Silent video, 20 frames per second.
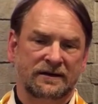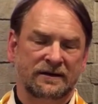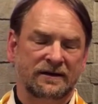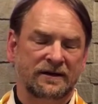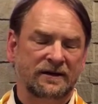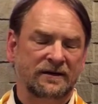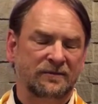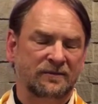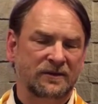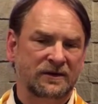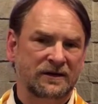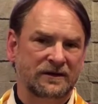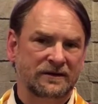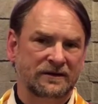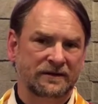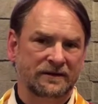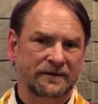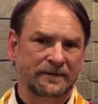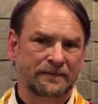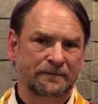Think of
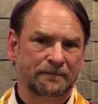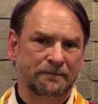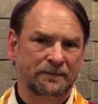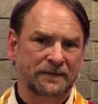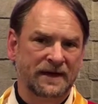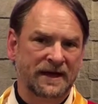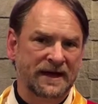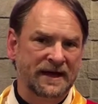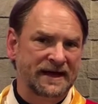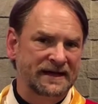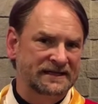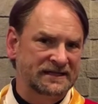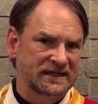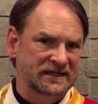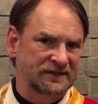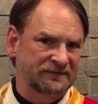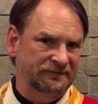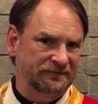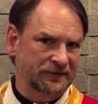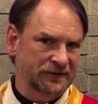Peter. It's
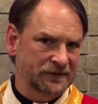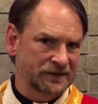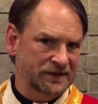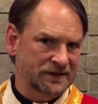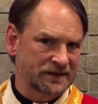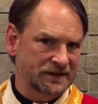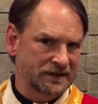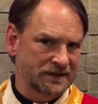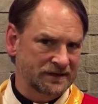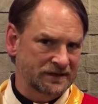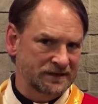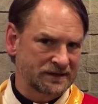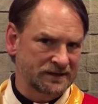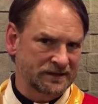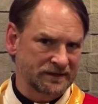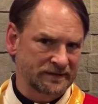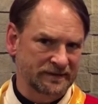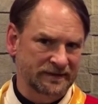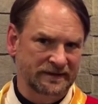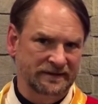his first
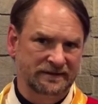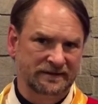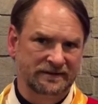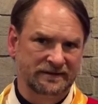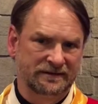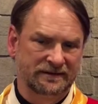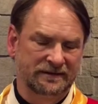sermon.